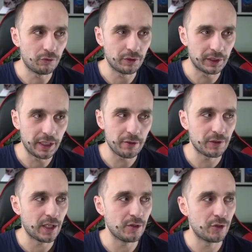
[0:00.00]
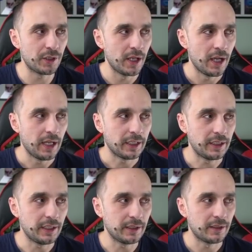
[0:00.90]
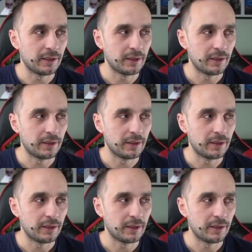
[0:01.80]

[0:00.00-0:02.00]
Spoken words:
to a chaos dungeon here,